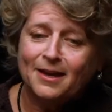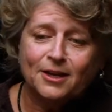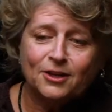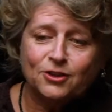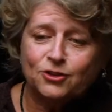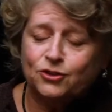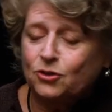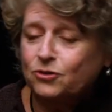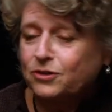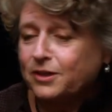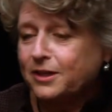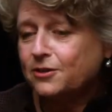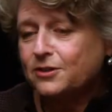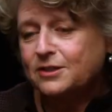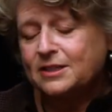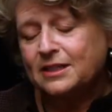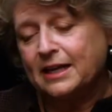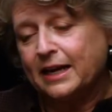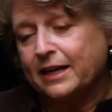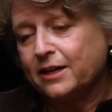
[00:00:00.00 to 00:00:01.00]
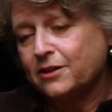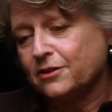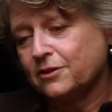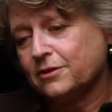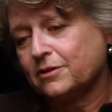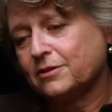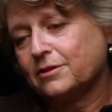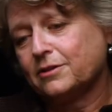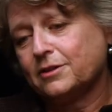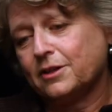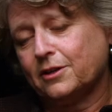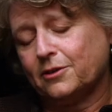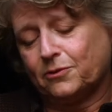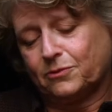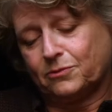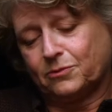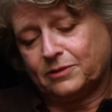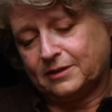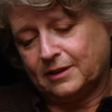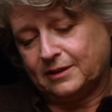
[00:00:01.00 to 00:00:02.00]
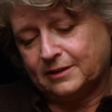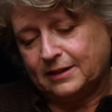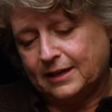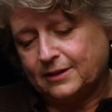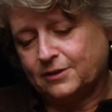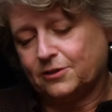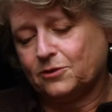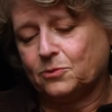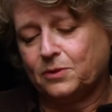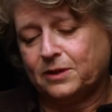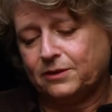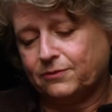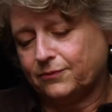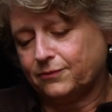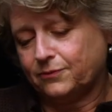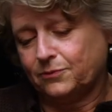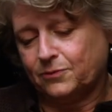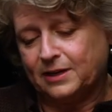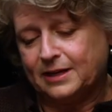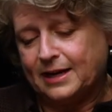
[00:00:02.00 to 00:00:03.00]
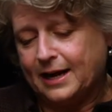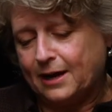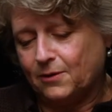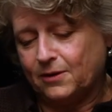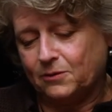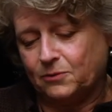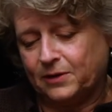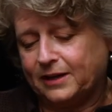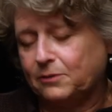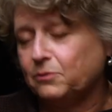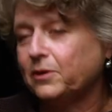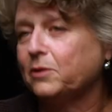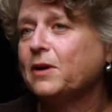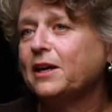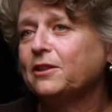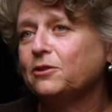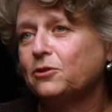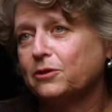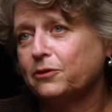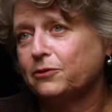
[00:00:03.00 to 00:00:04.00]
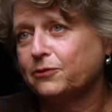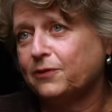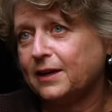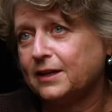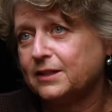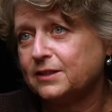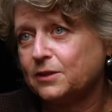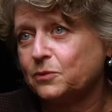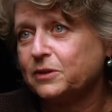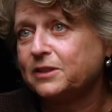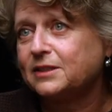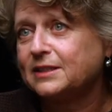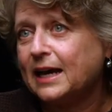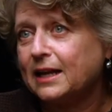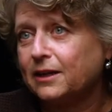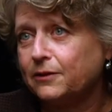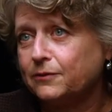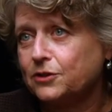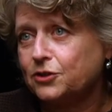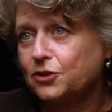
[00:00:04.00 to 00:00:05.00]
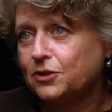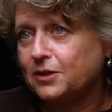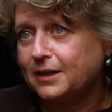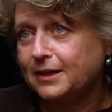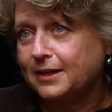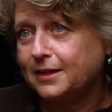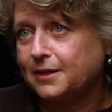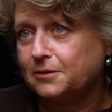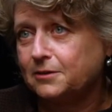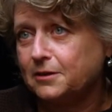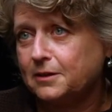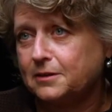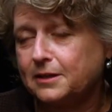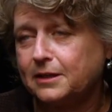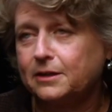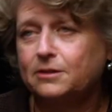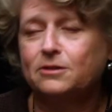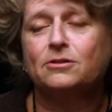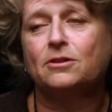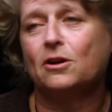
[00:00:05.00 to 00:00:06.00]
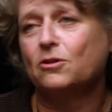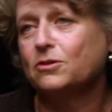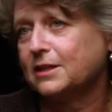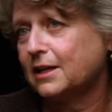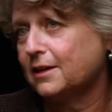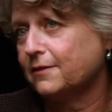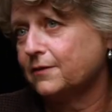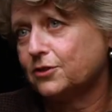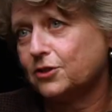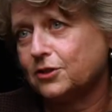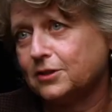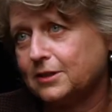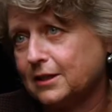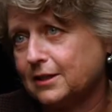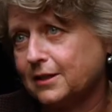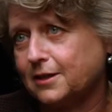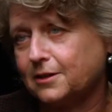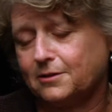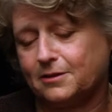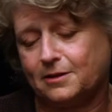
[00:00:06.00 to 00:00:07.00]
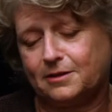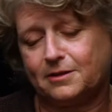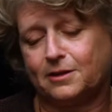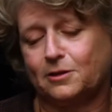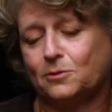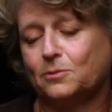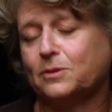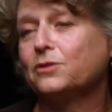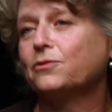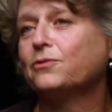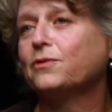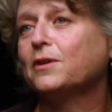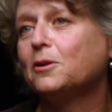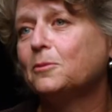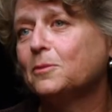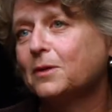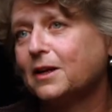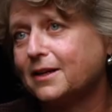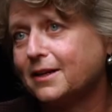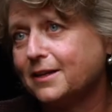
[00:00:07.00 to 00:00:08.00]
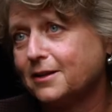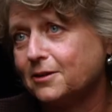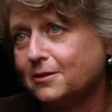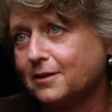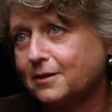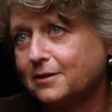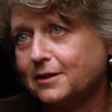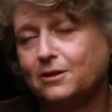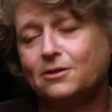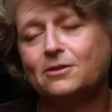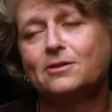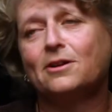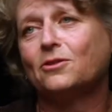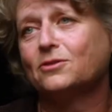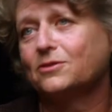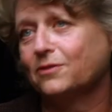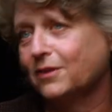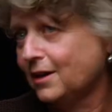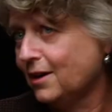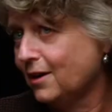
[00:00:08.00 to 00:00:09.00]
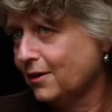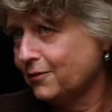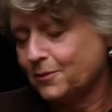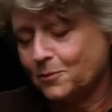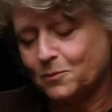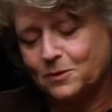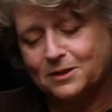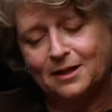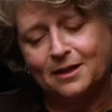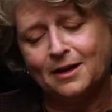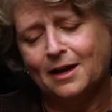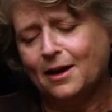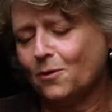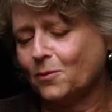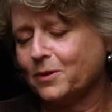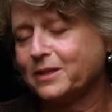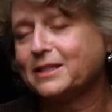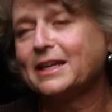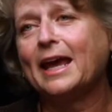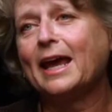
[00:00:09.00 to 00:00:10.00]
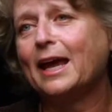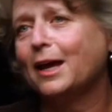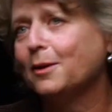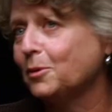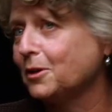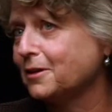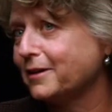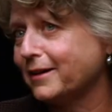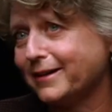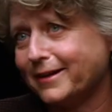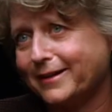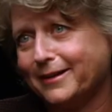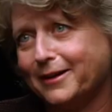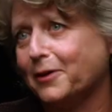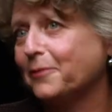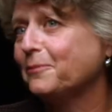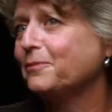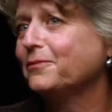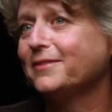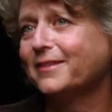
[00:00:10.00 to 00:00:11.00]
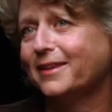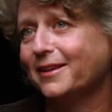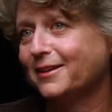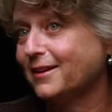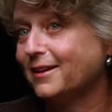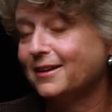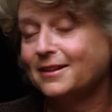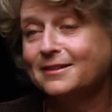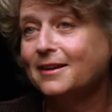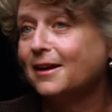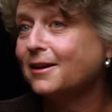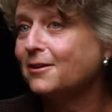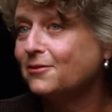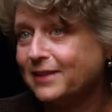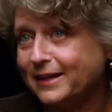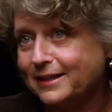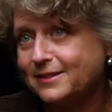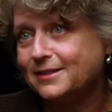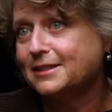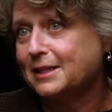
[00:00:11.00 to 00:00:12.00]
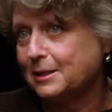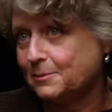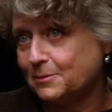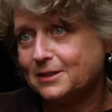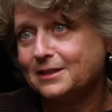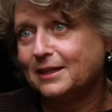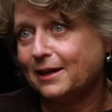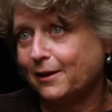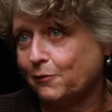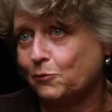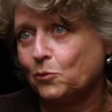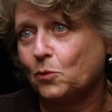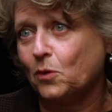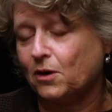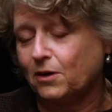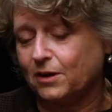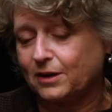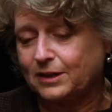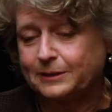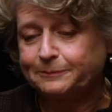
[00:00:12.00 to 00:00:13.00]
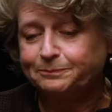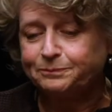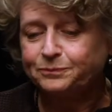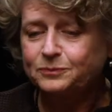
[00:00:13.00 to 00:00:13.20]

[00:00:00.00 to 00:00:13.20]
So years later, you know, yes, we went through the phase of, was television going to kill the theater? No, television didn't kill the theater. Was film going to kill the theater? No, film was cable going to, you know, none of that seems to have worked.